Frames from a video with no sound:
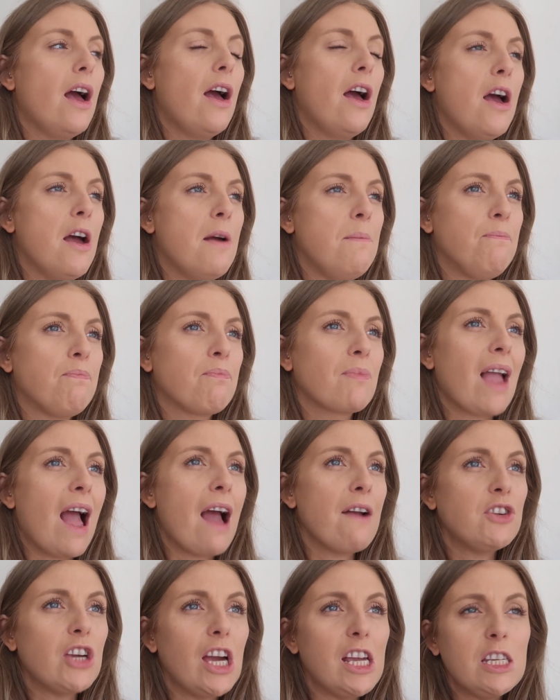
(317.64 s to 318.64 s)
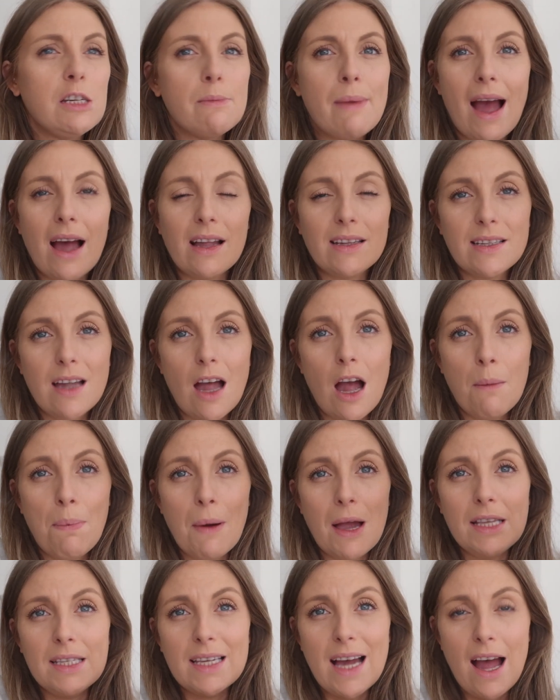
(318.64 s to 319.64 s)
Um, have changing mats up
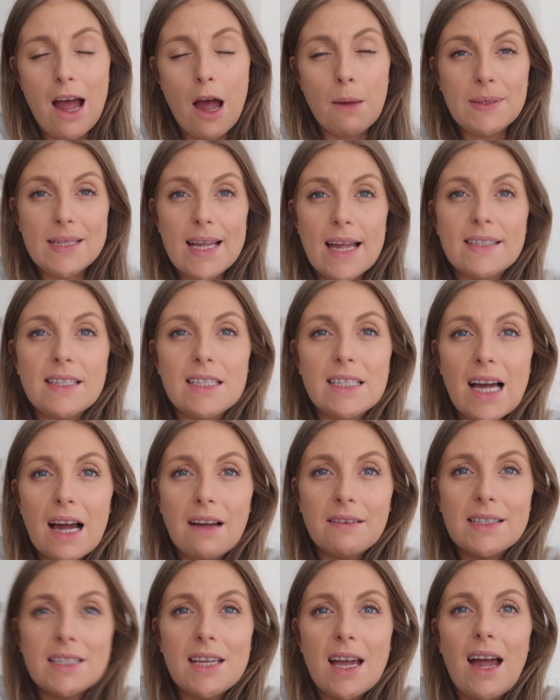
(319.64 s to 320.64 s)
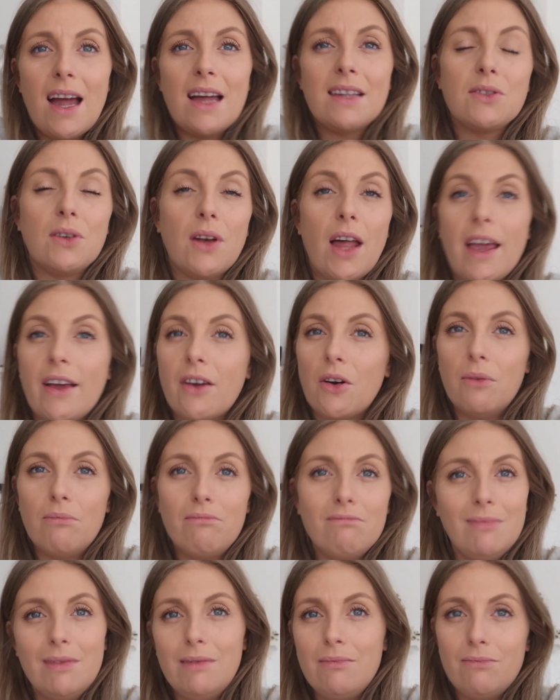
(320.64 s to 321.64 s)
and down, upstairs and downstairs or like
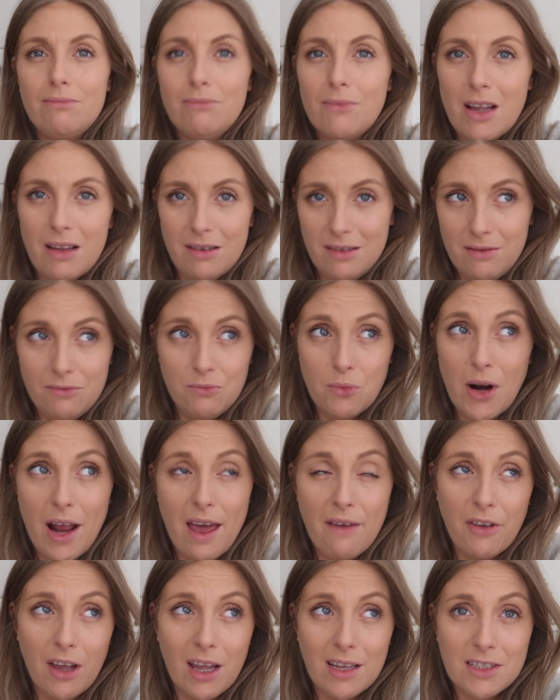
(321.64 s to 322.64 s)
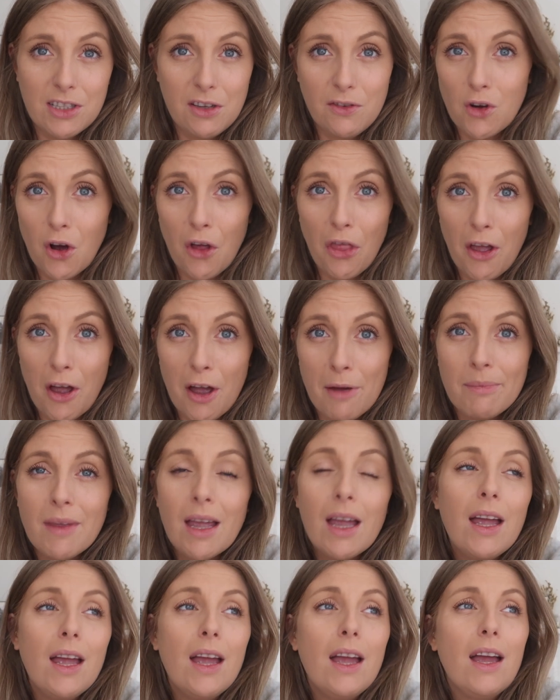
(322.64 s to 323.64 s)
whatever, so you've got them
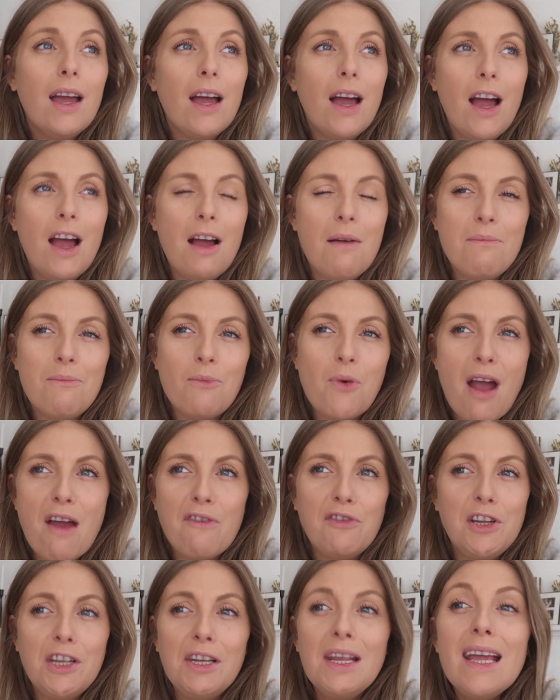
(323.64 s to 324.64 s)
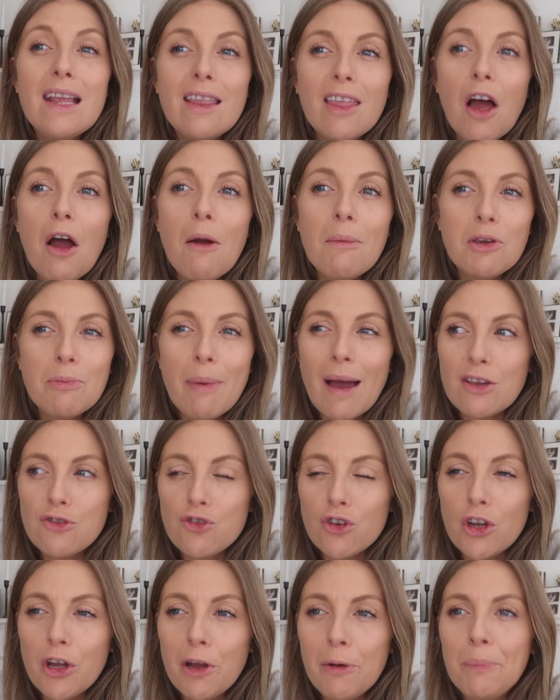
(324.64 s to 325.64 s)
um, wherever you need them, in your
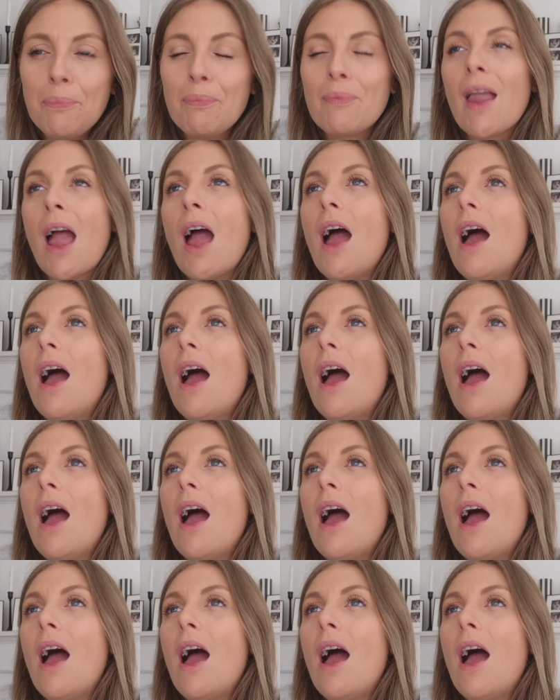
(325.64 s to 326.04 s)
bedroom.